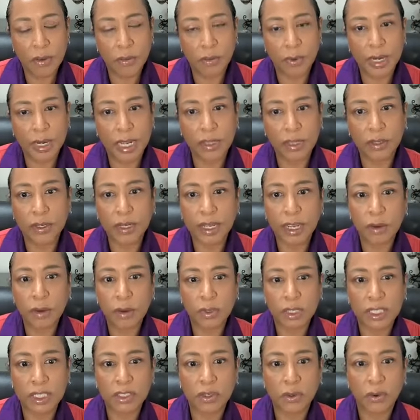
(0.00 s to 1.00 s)
when I look at
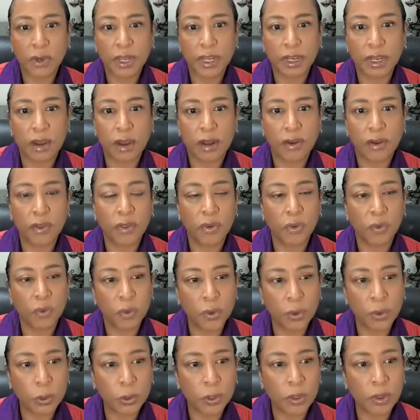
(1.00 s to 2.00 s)
what's going on in the
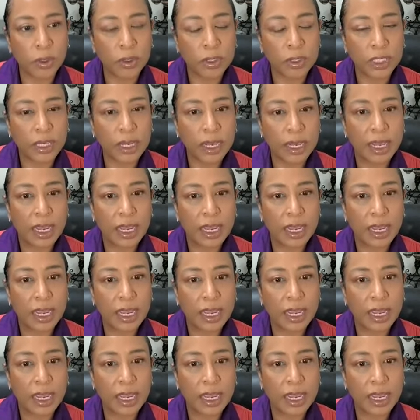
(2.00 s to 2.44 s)
world,